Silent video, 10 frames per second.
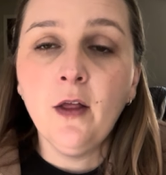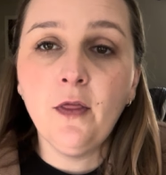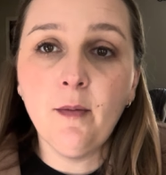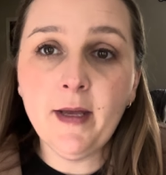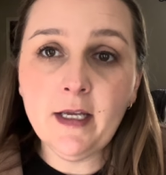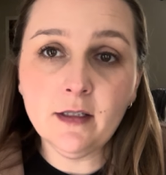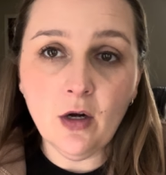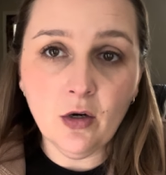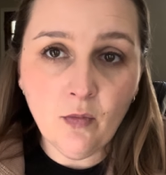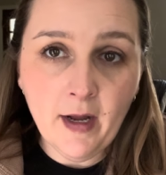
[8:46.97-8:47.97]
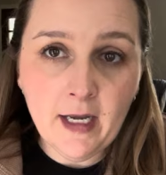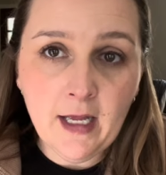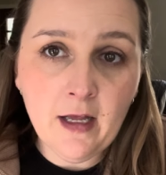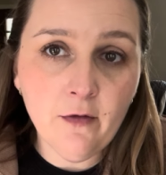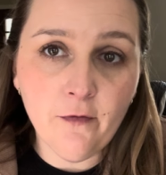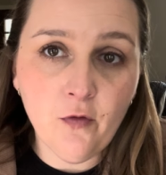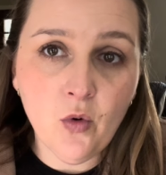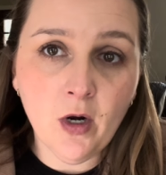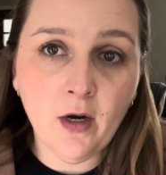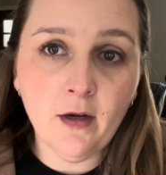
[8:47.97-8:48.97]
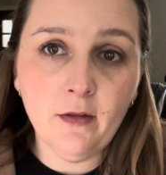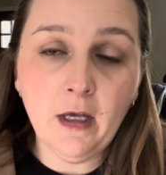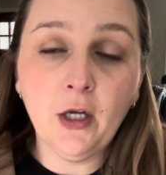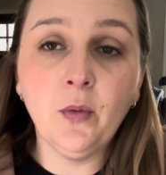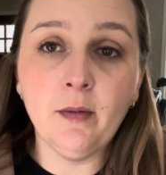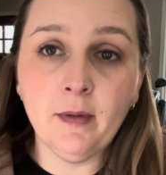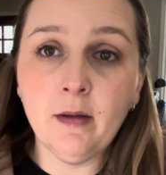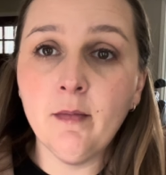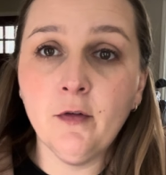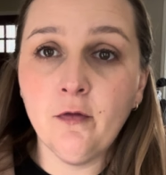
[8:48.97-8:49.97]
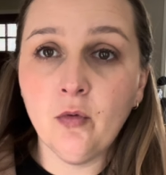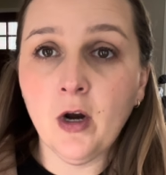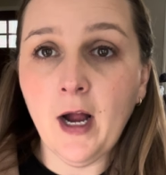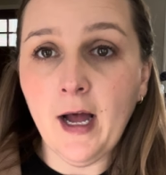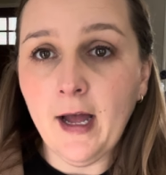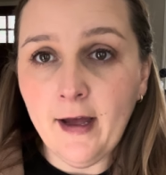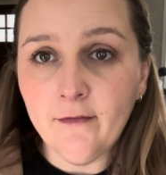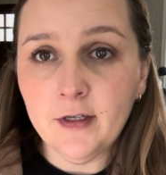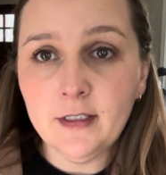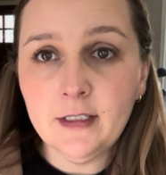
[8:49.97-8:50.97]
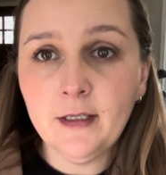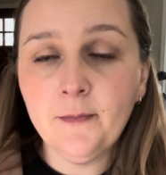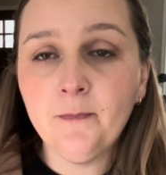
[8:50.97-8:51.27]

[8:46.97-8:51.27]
the bees are ready for equipment before I have it.